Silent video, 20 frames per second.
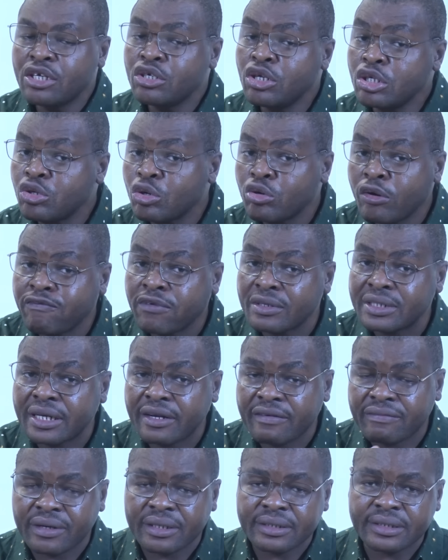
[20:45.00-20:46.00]
You need to go for
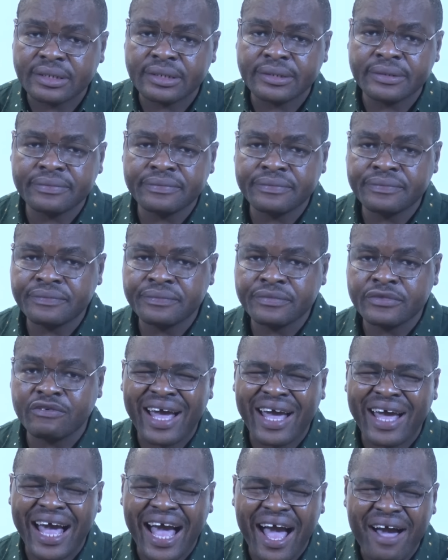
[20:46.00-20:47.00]
deliverance.
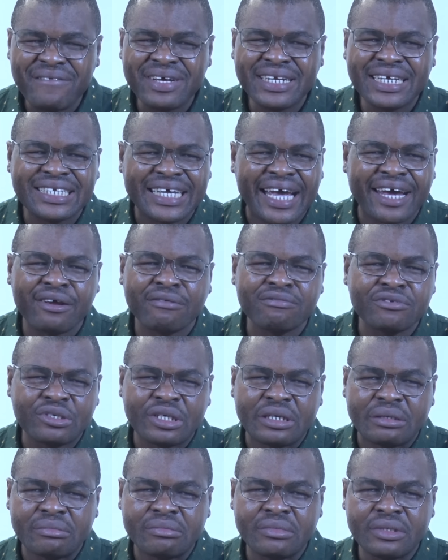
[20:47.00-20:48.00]
If you are having this kind of
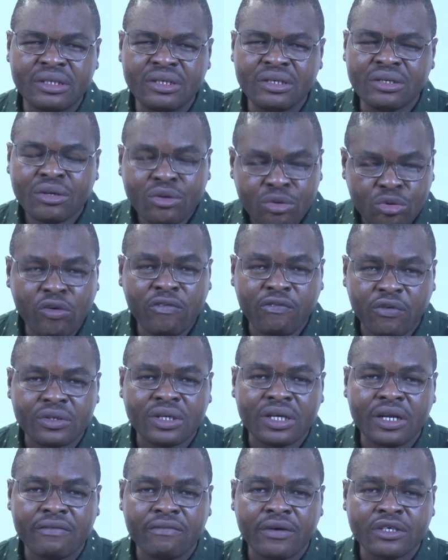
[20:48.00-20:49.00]
dream, go
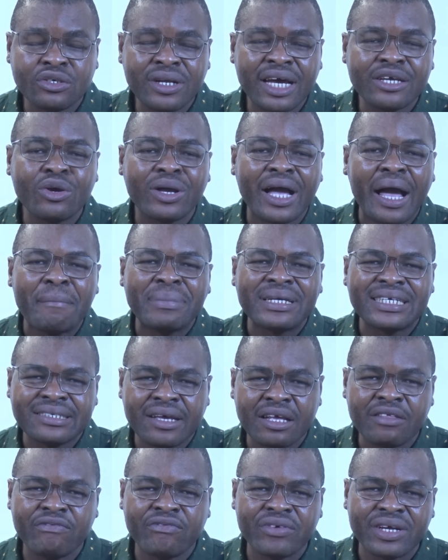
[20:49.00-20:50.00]
for deliverance so that you can be
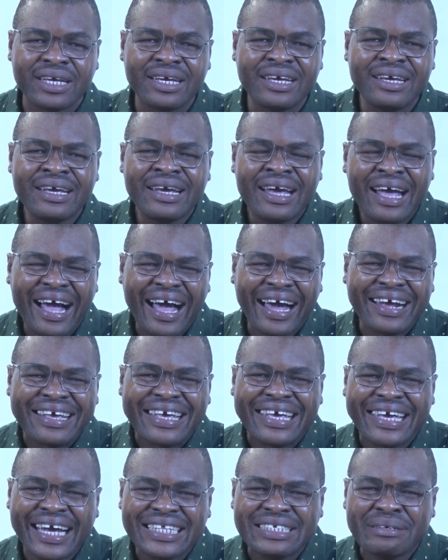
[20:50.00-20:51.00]
set free
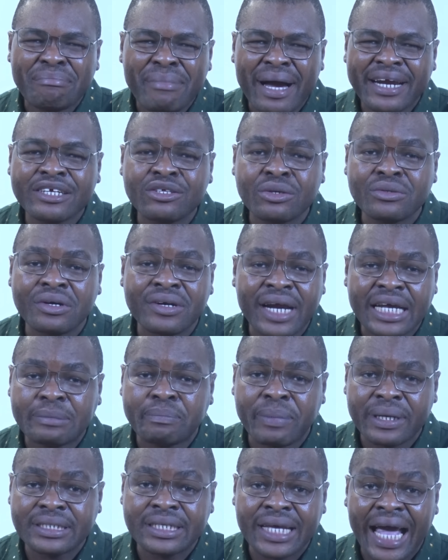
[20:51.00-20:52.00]
and get married to the
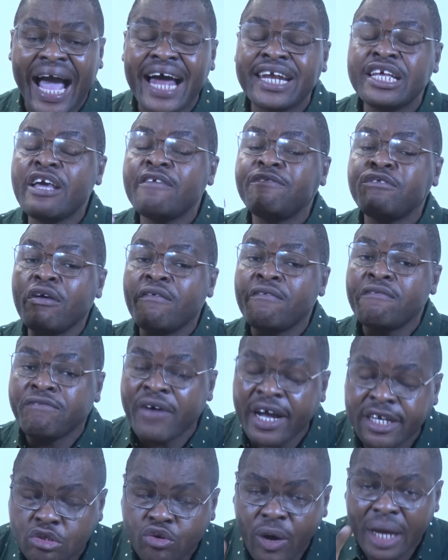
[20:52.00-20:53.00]
right person. And if you
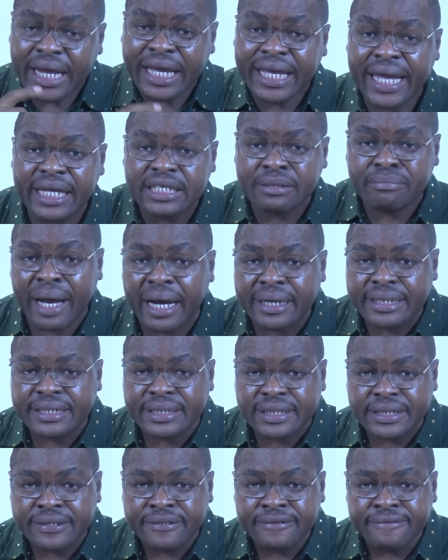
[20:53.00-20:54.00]
eventually get
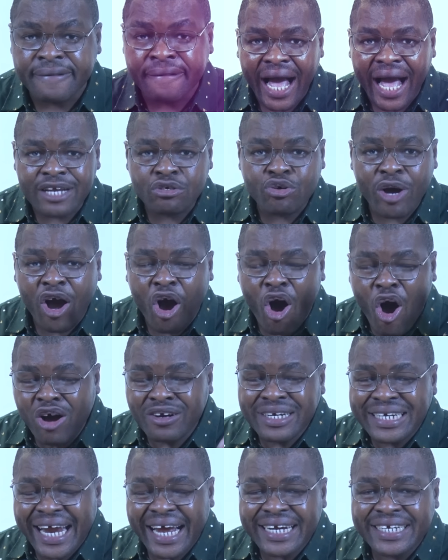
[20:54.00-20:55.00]
married and you are
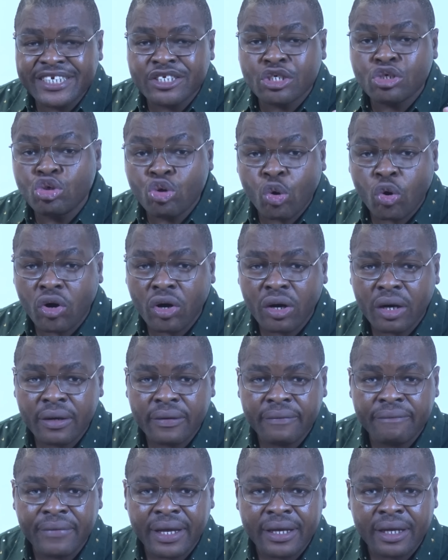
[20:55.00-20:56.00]
under this yoke,
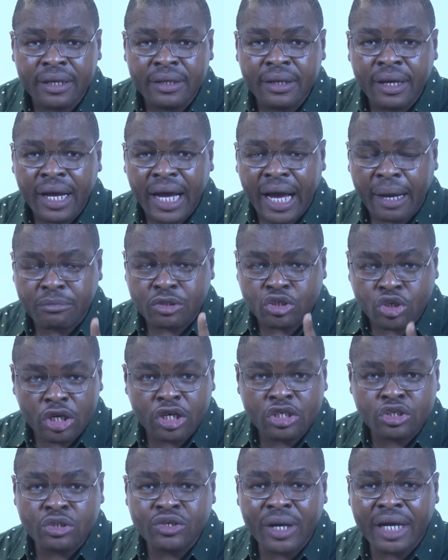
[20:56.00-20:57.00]
I'm
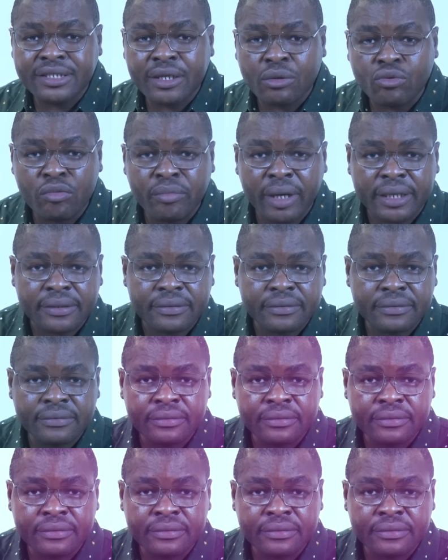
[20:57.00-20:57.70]
talking to you as a woman.